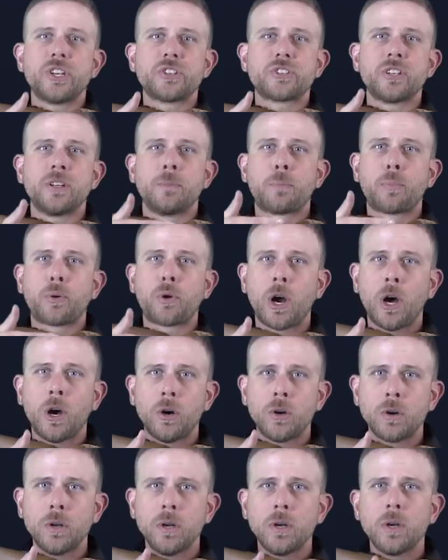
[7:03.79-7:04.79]
this in
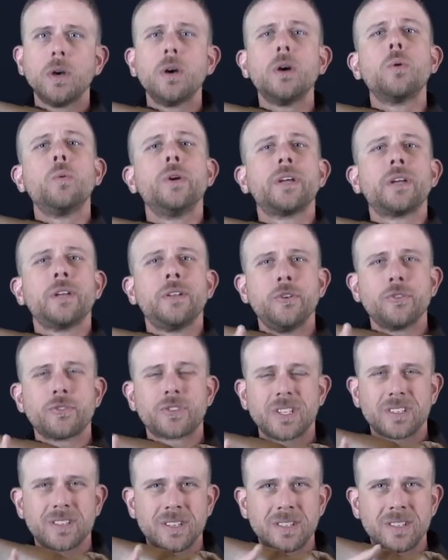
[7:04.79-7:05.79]
prone, we can
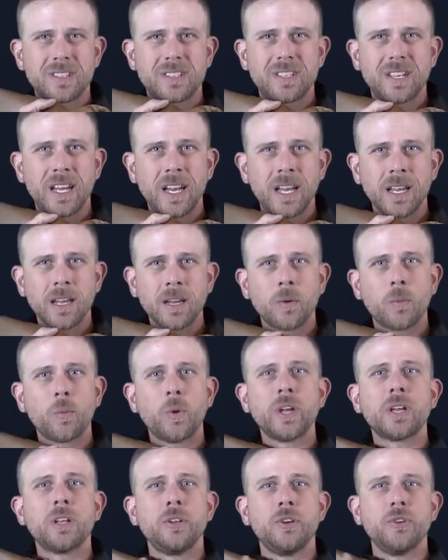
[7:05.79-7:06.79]
use this in sitting,
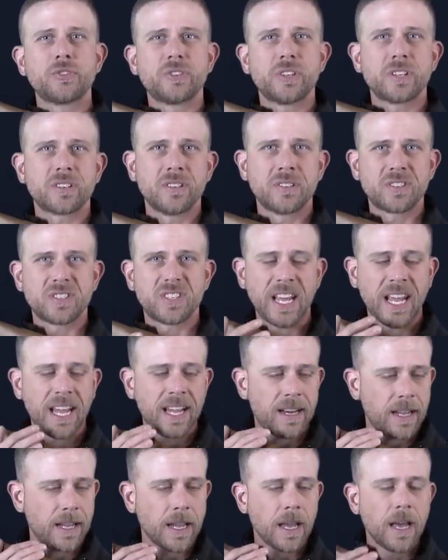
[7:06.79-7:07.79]
we can use this in
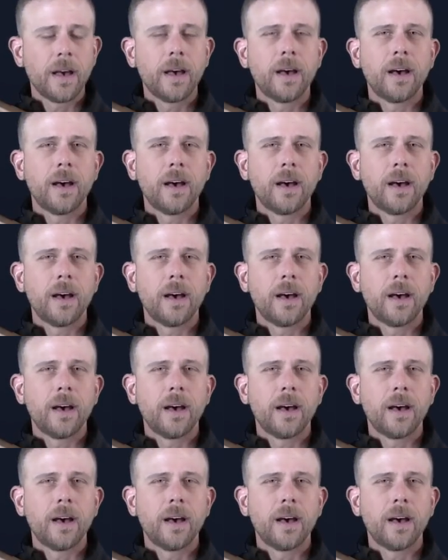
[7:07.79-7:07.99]
standing.